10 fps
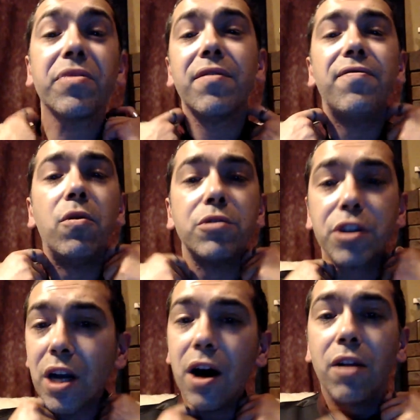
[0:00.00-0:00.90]
fold your
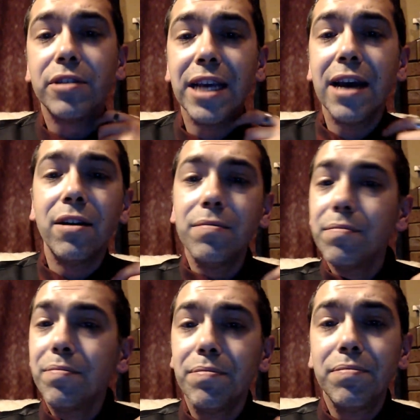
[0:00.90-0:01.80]
collar down,
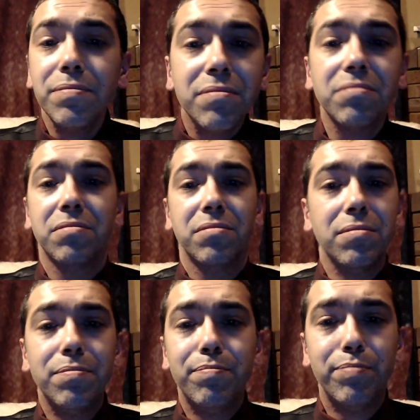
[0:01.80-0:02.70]

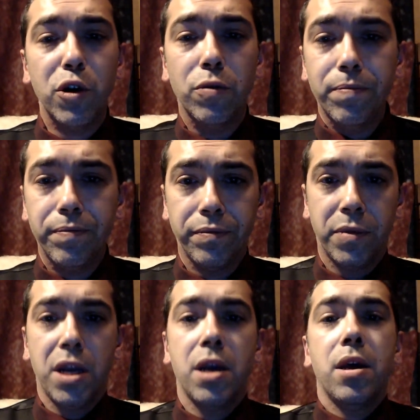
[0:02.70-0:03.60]
boom.
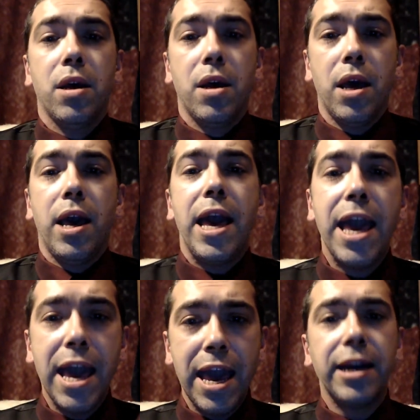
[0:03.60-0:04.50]

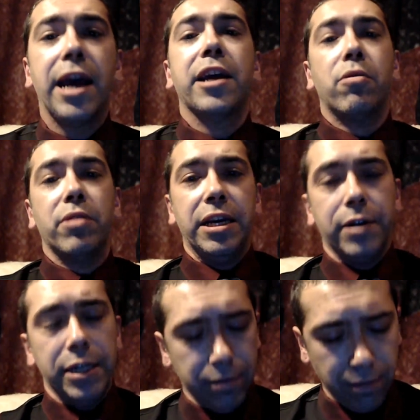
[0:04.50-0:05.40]
And I can already hear
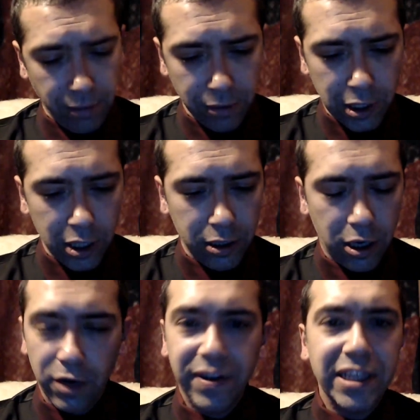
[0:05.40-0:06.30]
it.
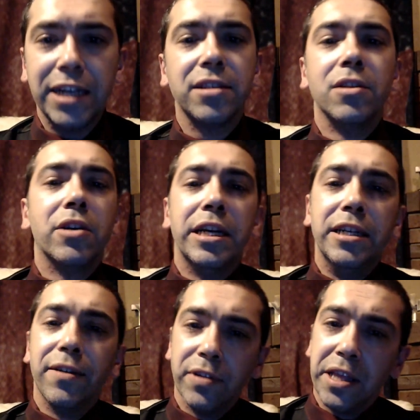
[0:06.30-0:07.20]
Irving, that doesn't look any
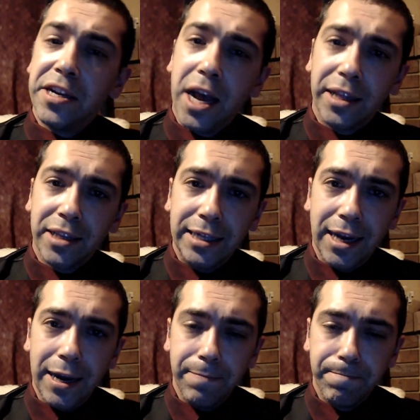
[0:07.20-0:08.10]
different than the knot that I tie.